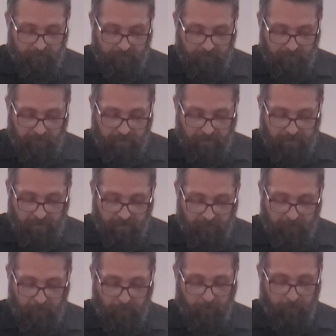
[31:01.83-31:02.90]
the face that I
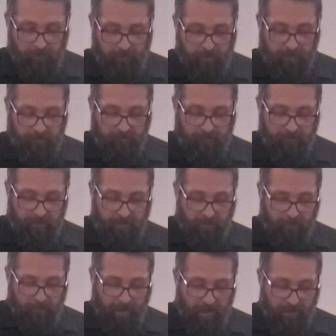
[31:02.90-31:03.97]
fear losing is
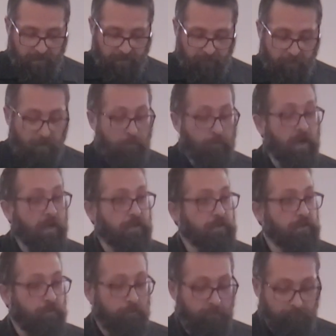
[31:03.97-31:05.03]
a mask of an
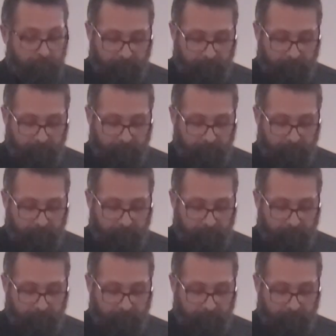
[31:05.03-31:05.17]
imposter,